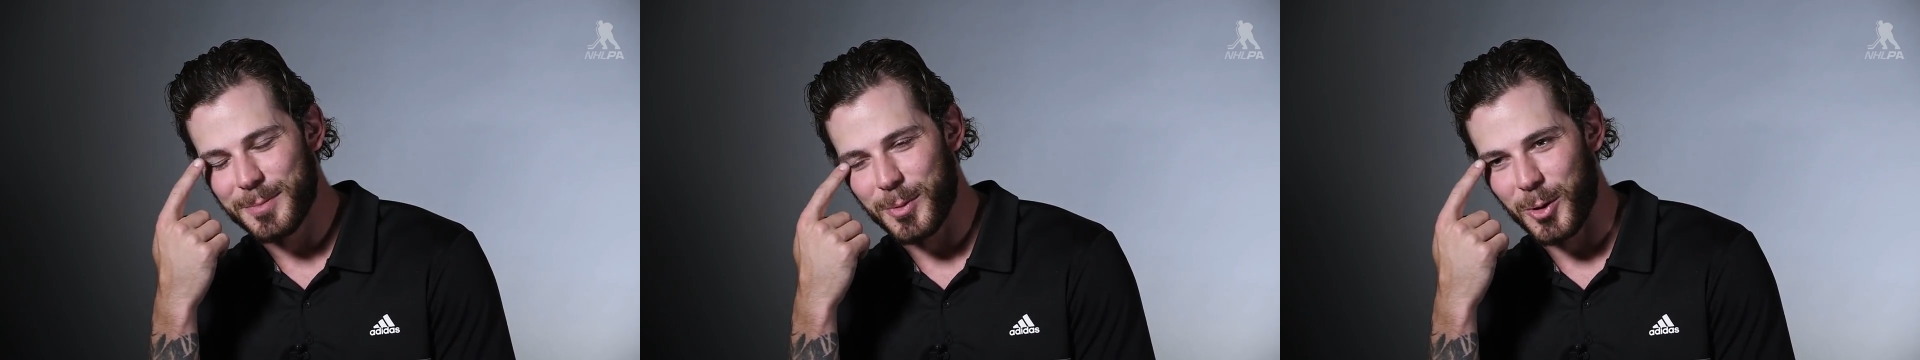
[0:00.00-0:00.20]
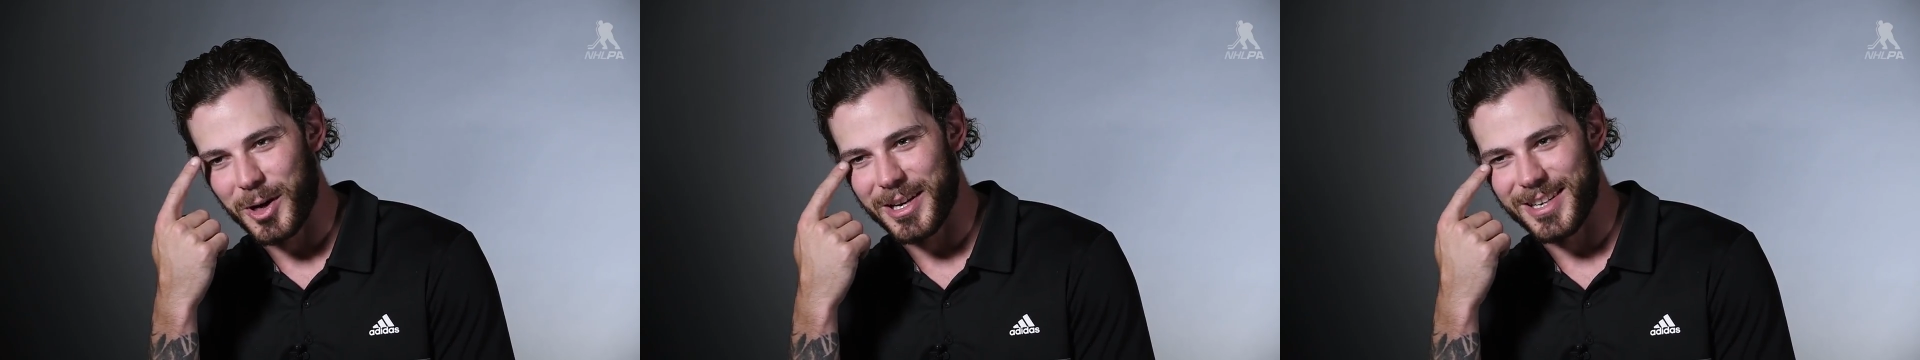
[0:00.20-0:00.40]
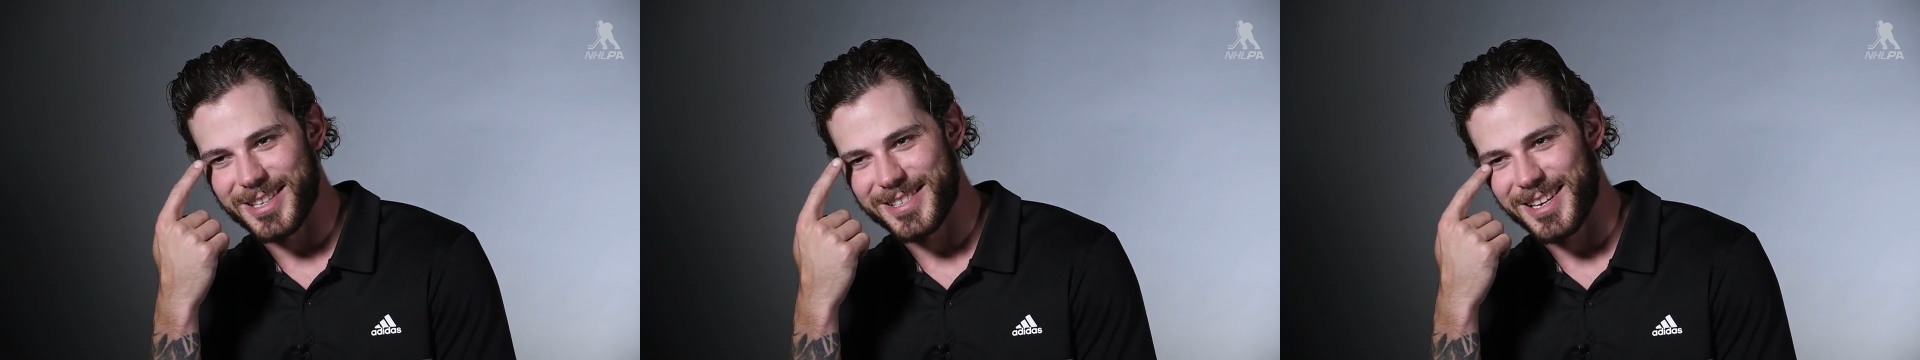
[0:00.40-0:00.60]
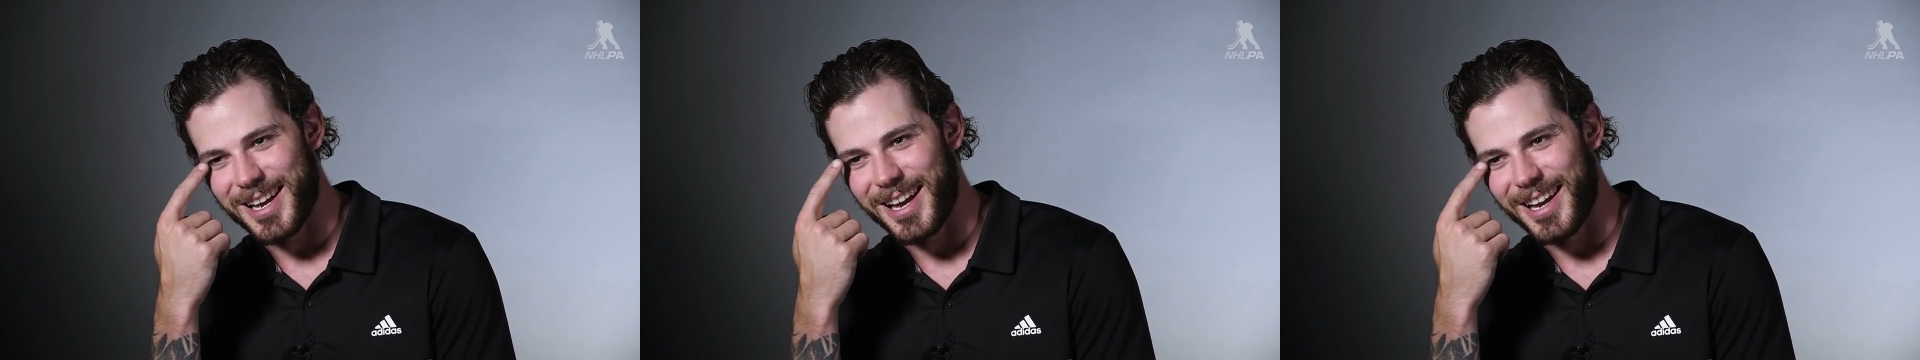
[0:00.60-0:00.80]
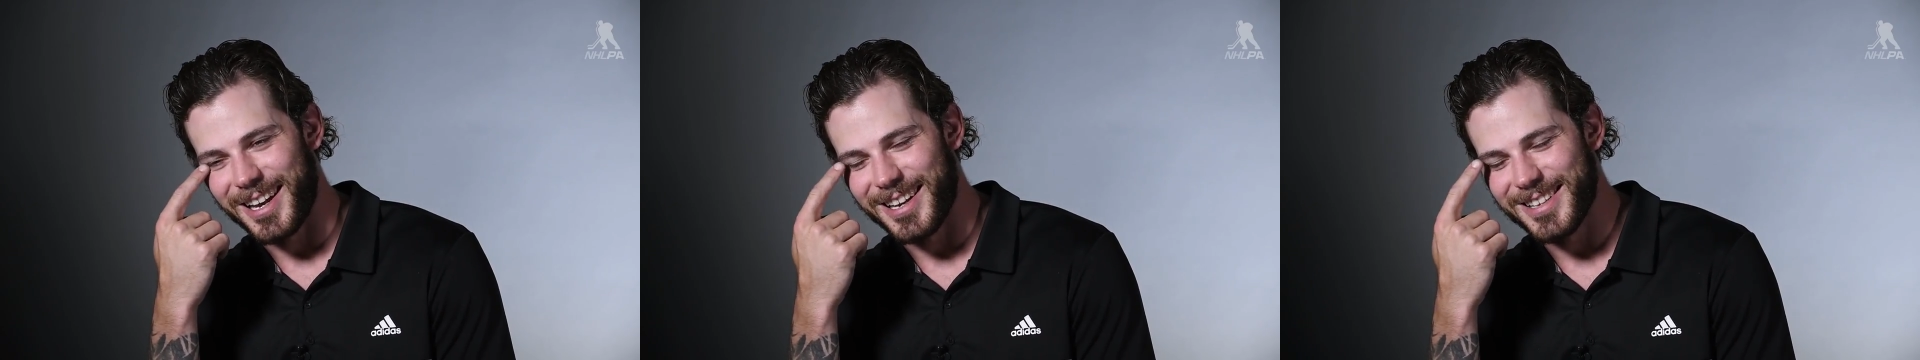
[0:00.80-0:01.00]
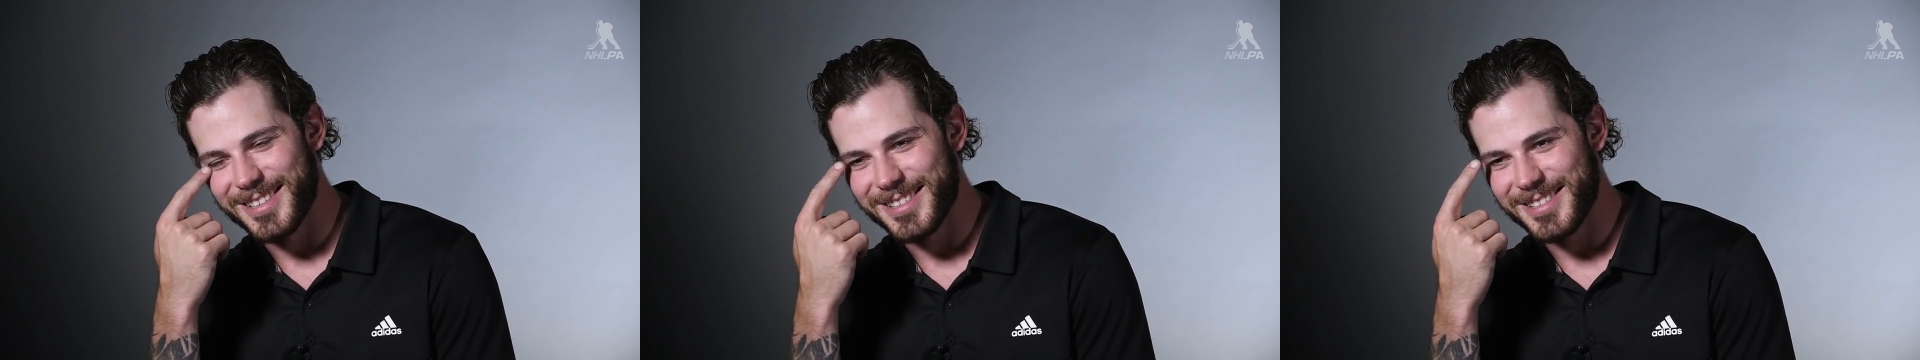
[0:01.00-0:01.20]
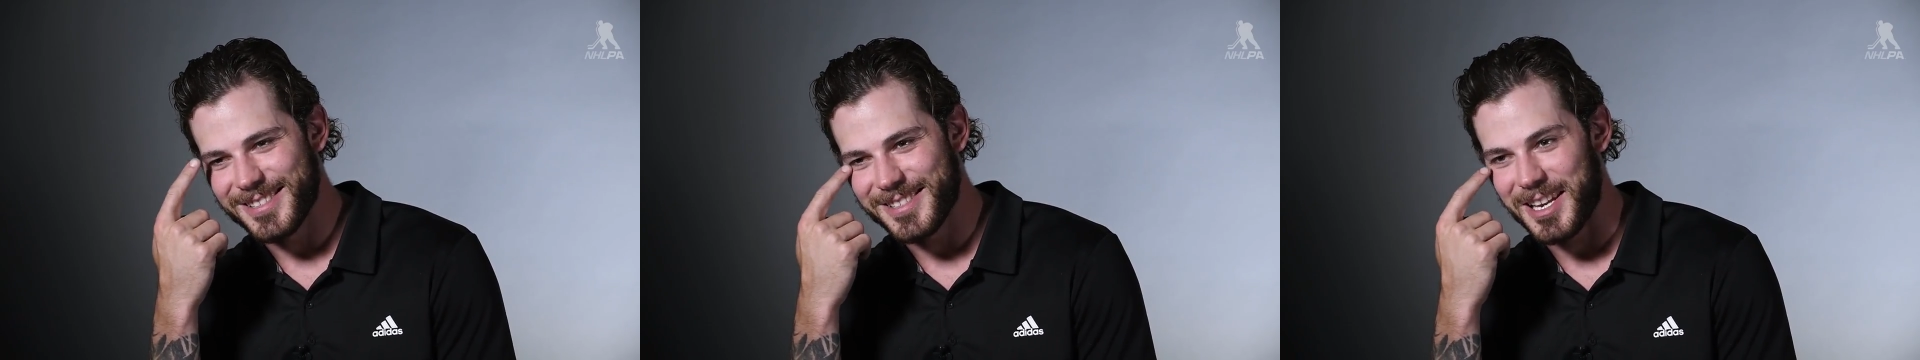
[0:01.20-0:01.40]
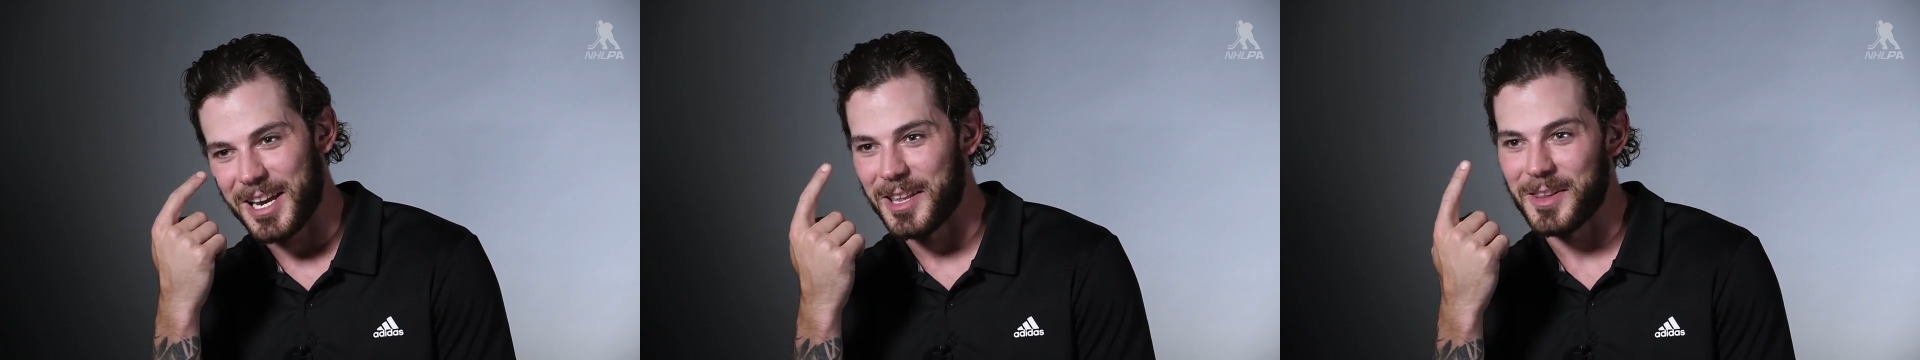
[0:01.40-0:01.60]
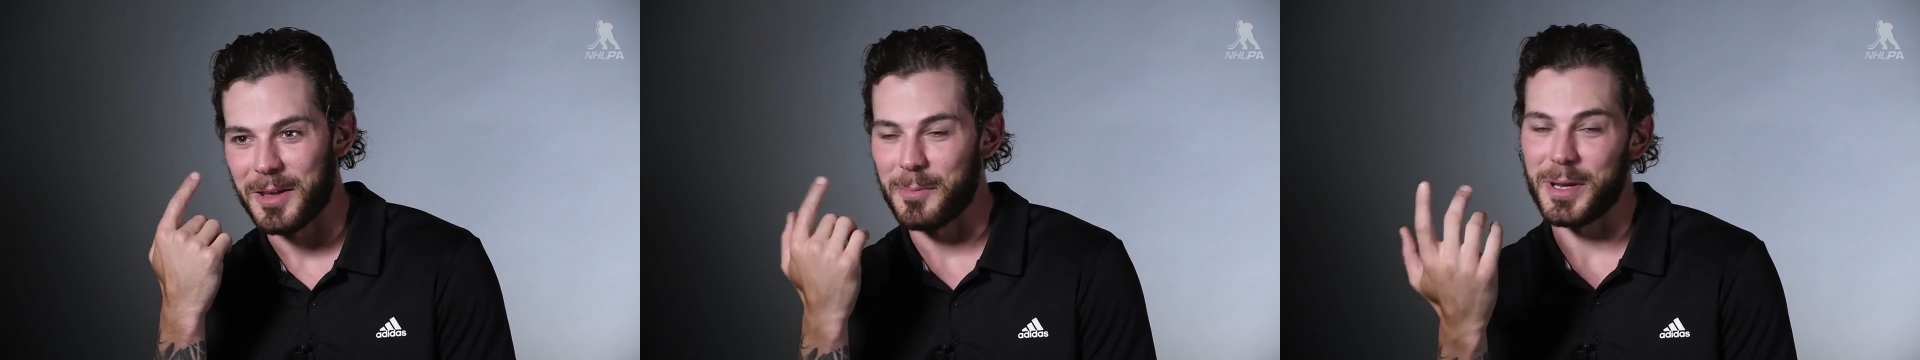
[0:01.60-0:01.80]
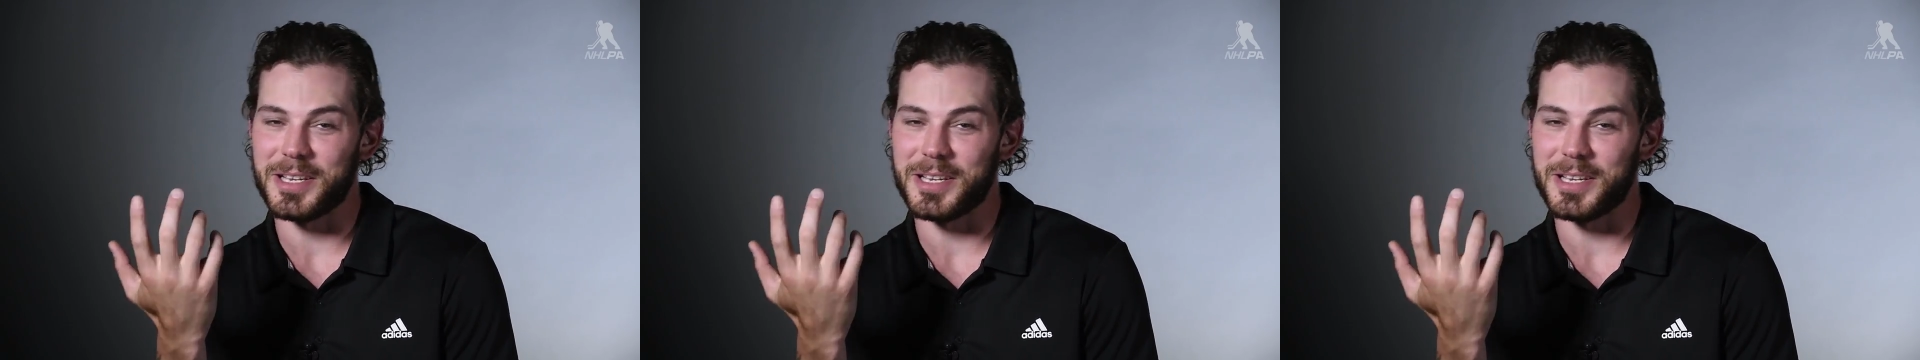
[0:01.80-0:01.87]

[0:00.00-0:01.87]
pointing his eye, saying that,